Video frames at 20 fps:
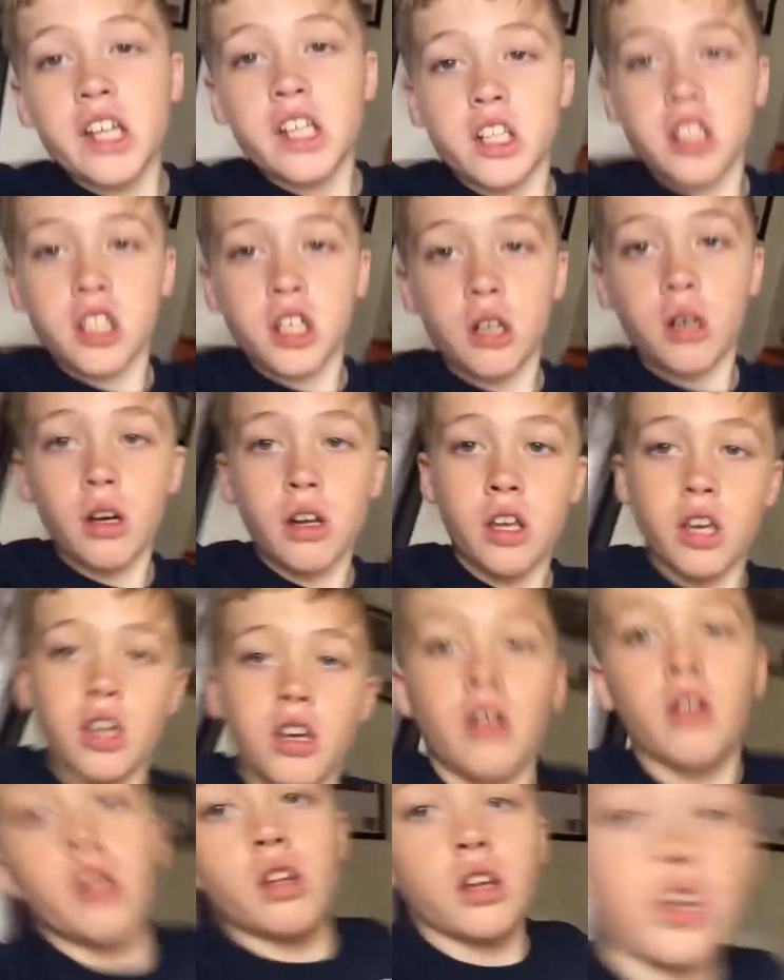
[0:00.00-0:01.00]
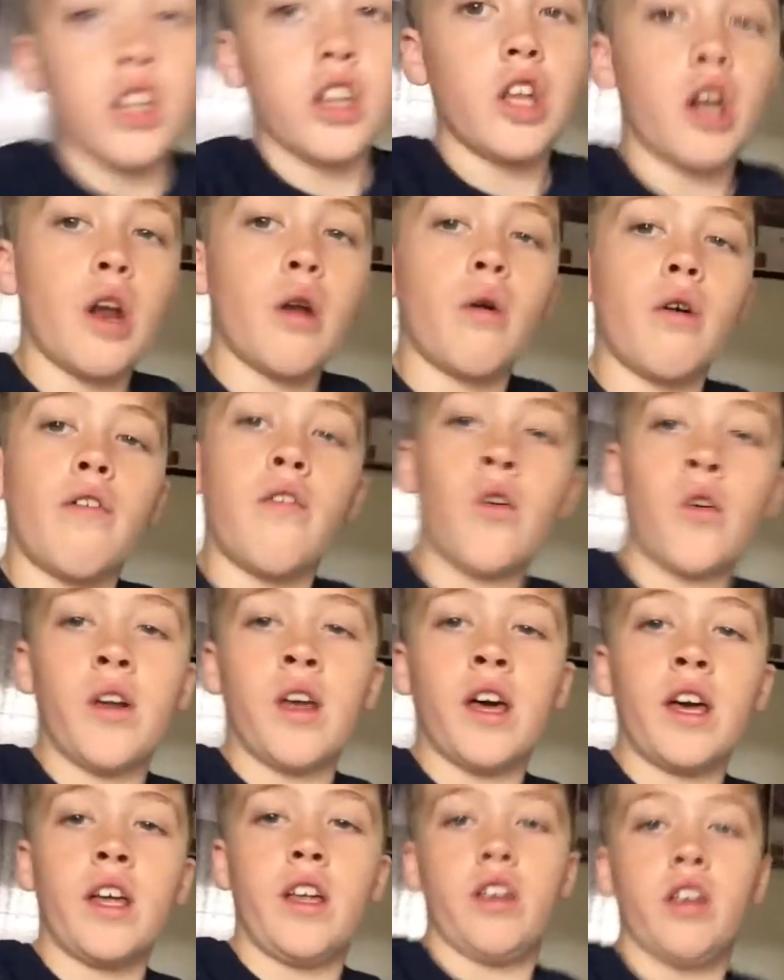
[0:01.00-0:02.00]
So if you don't know what
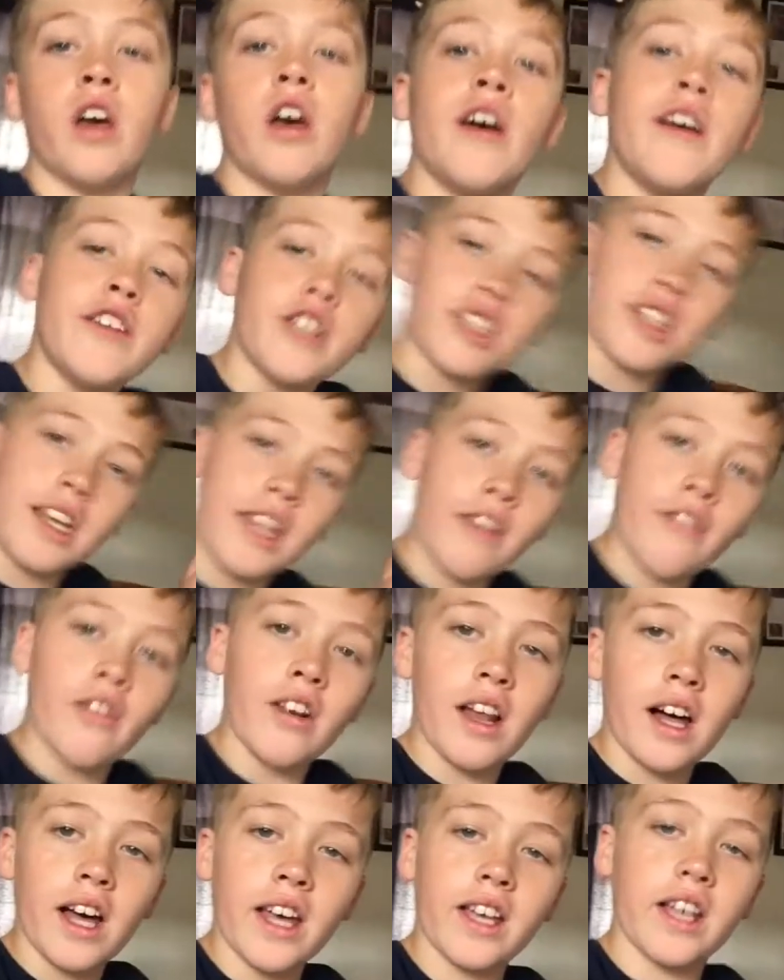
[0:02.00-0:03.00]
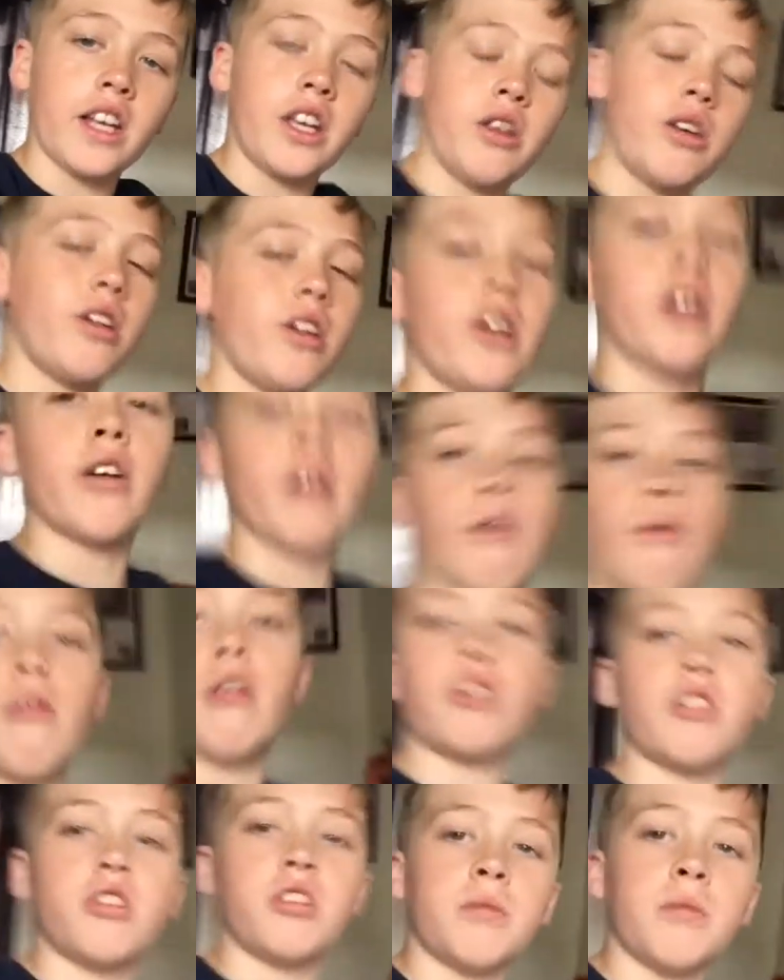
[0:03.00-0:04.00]
Fortnite is, just leave a like and you can go and
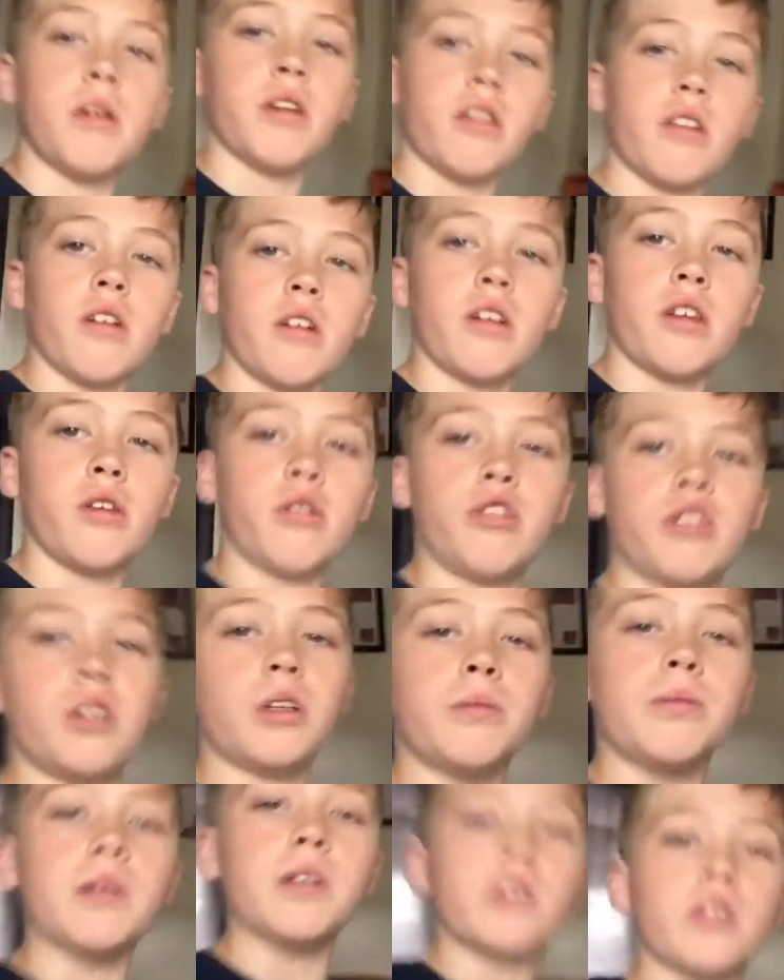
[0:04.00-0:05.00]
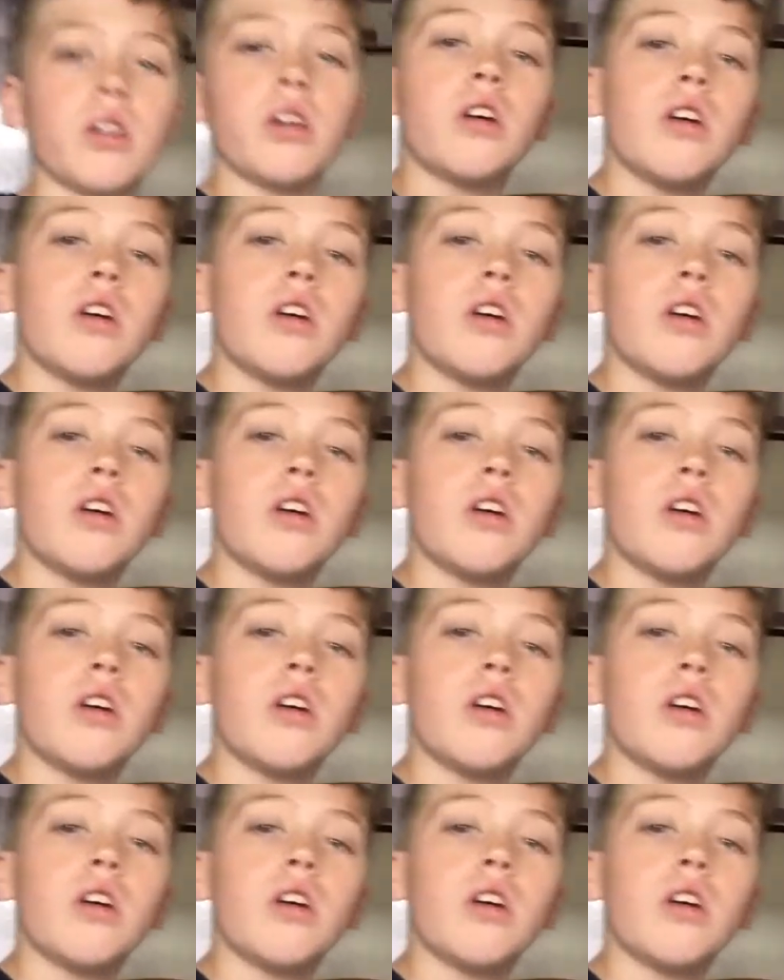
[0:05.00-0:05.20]
watch some other YouTubers.